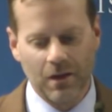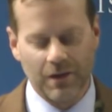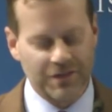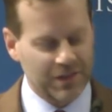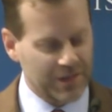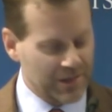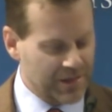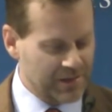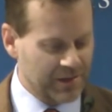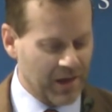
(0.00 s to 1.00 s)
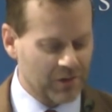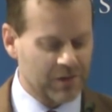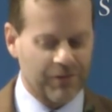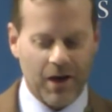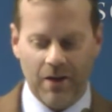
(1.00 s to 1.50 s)
And if success has a
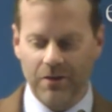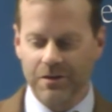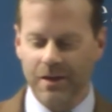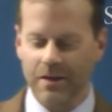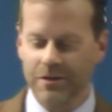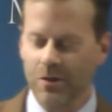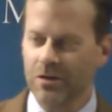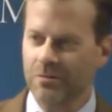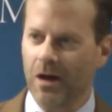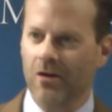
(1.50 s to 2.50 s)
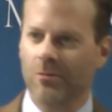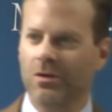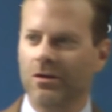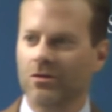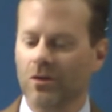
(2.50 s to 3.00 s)
thousand fathers, then so does modern
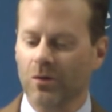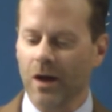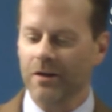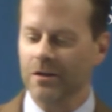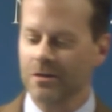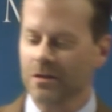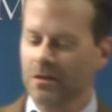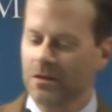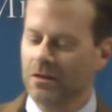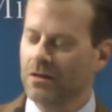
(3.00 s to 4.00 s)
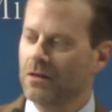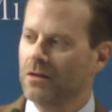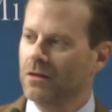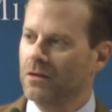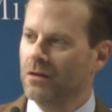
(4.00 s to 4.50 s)
political correctness.
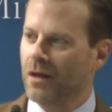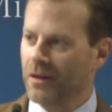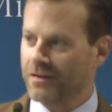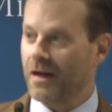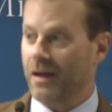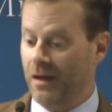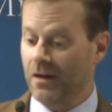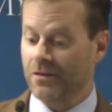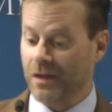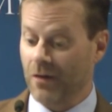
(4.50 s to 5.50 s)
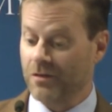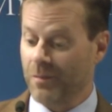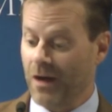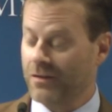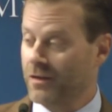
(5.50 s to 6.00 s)
And let's not kid ourselves
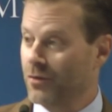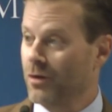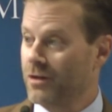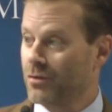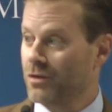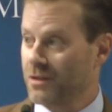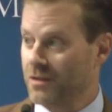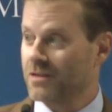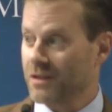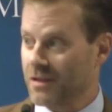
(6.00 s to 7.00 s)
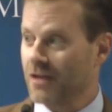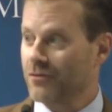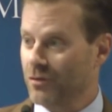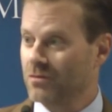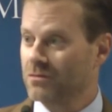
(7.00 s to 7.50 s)
about the degree to which it is
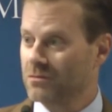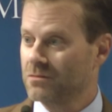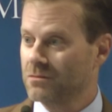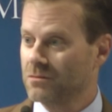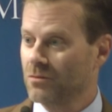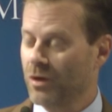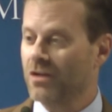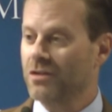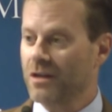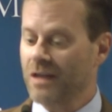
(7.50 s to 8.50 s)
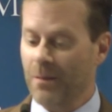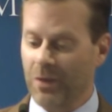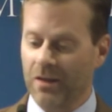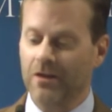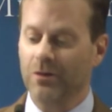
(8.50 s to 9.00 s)
successful. We can judge that
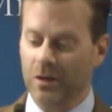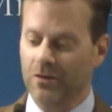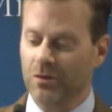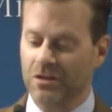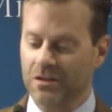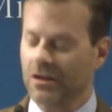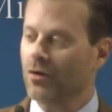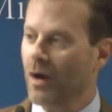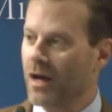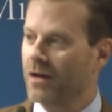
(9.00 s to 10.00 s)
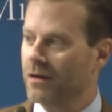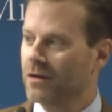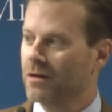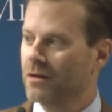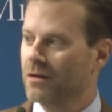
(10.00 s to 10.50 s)
by the degree to which it's ingrained
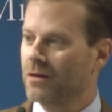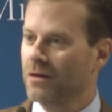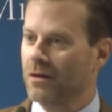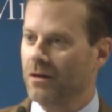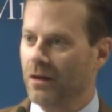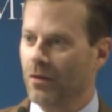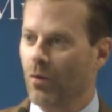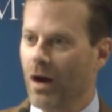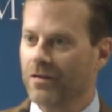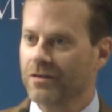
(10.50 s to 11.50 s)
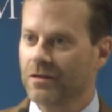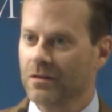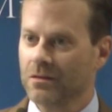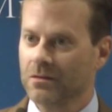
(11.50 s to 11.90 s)
in, in the West.